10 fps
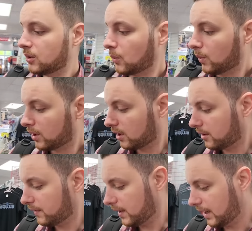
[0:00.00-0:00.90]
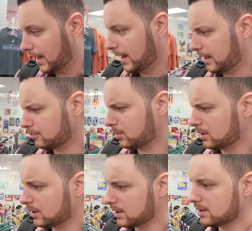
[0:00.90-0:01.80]
where are they at?
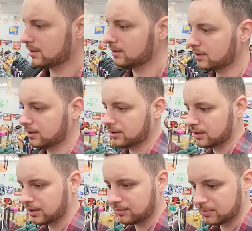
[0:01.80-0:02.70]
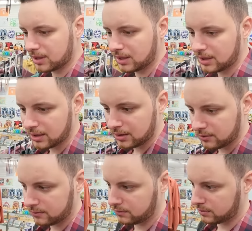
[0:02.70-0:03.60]
Plus, look, there's some kind
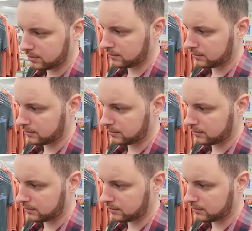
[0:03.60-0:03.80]
of,